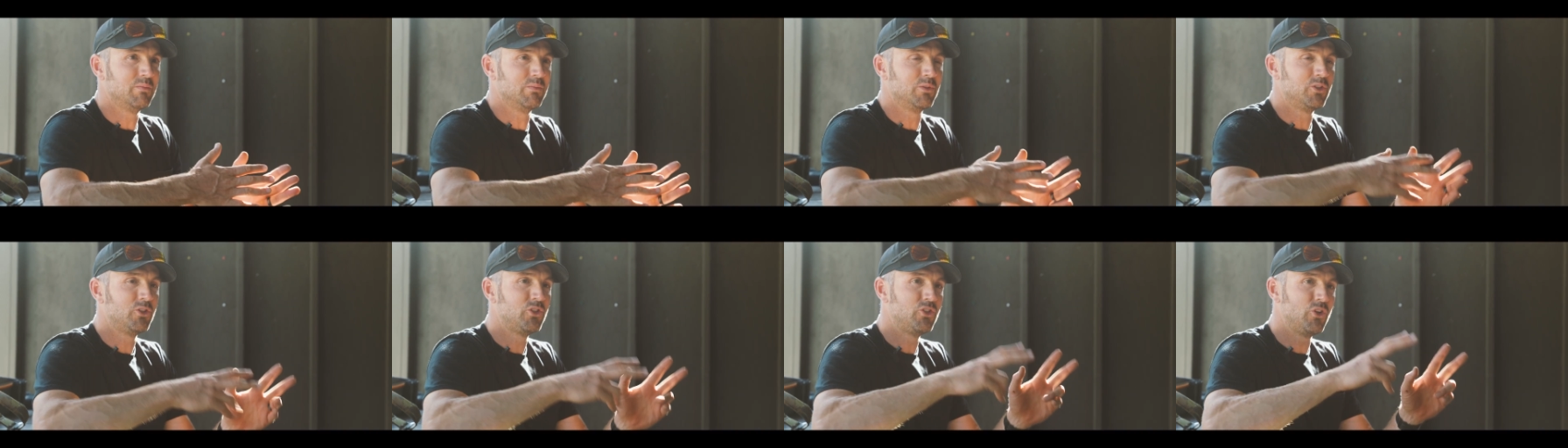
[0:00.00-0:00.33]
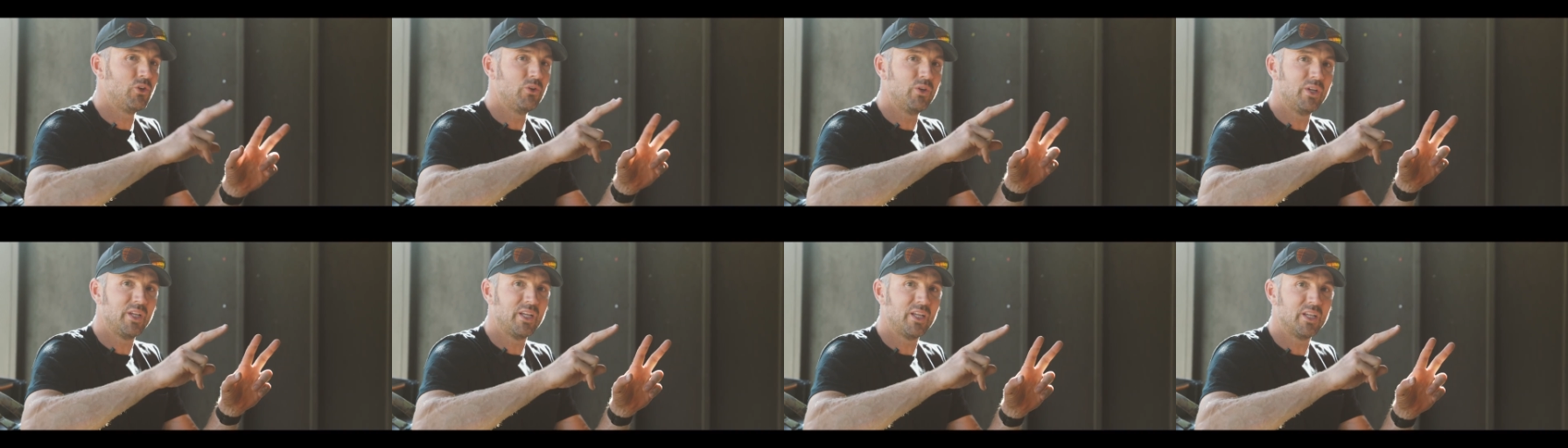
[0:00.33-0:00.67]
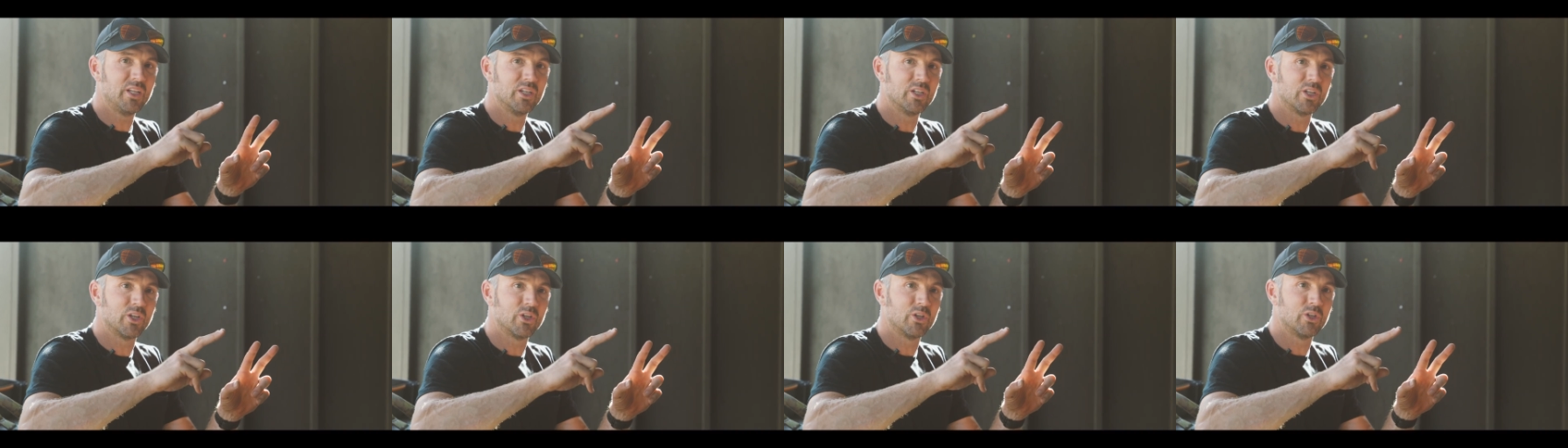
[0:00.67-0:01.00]

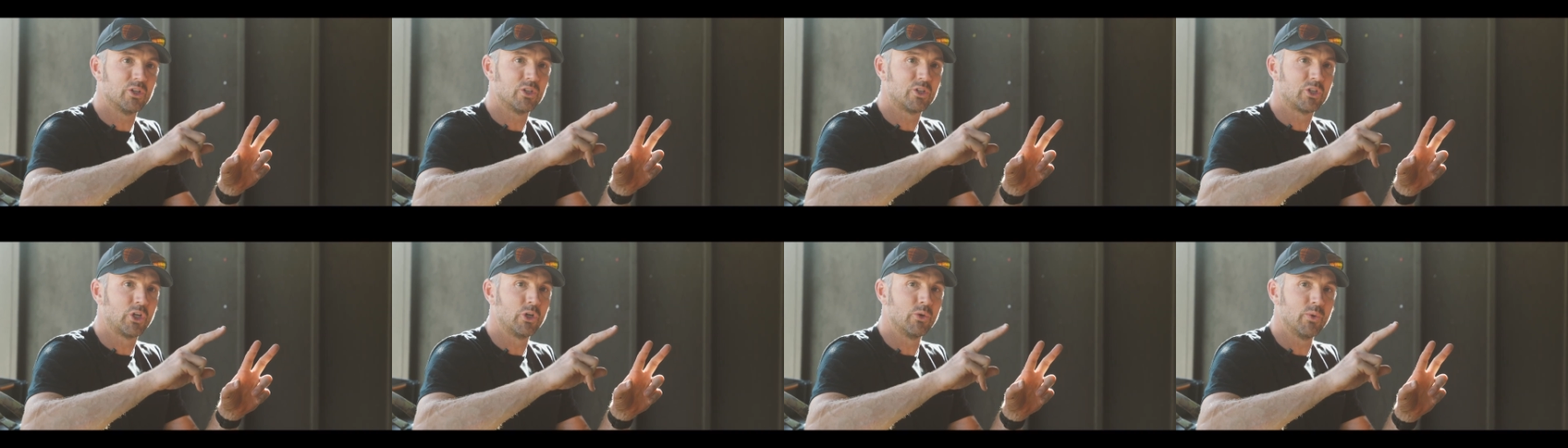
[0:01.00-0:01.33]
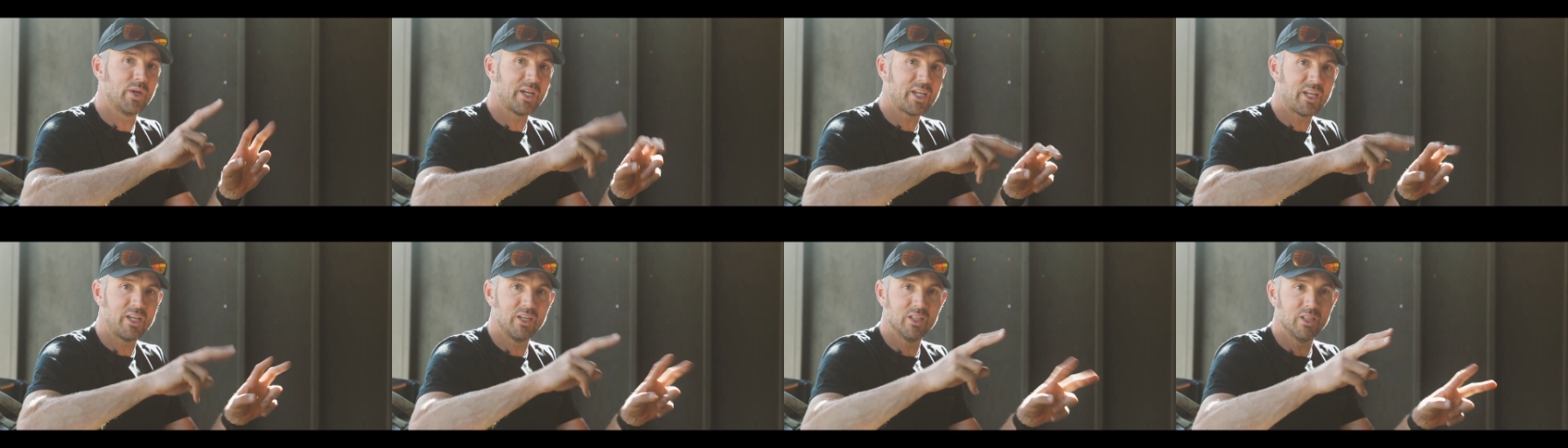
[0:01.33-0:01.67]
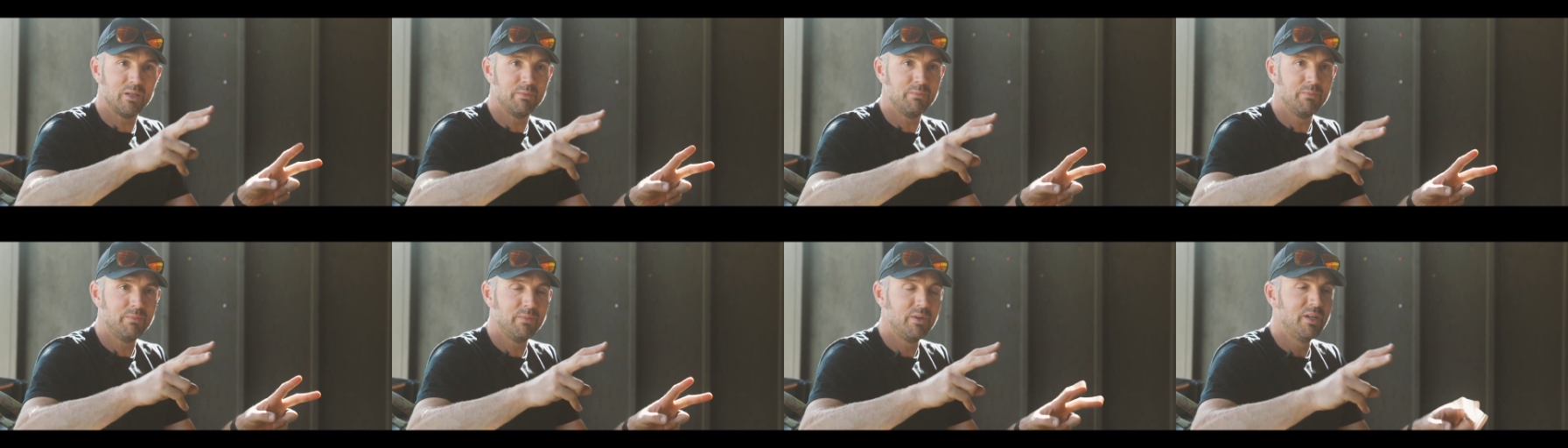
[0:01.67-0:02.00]
shooting
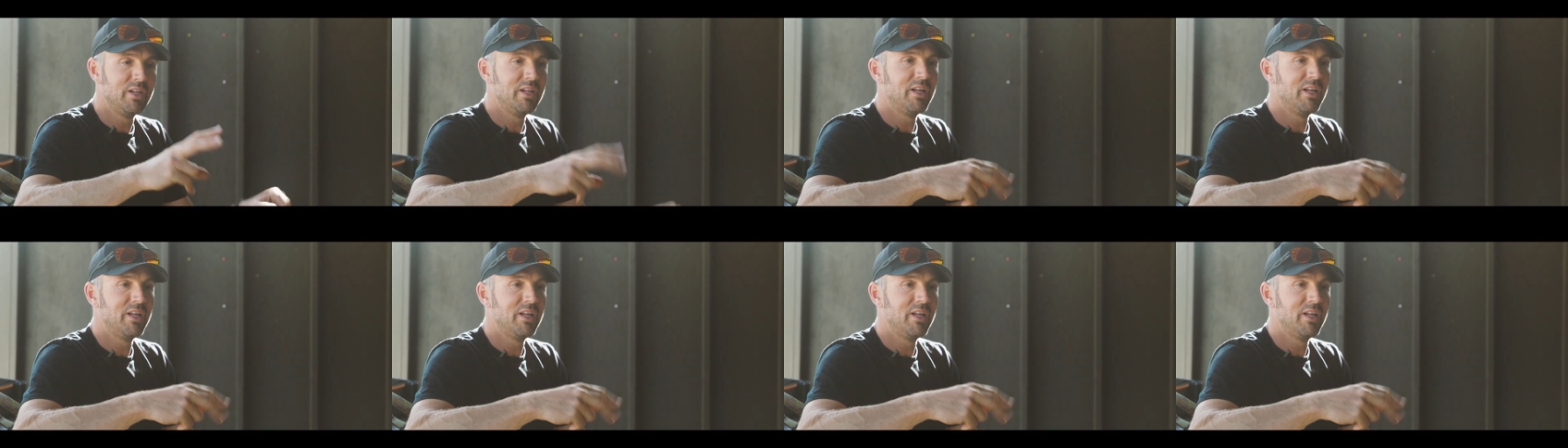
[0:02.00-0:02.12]
curriculum,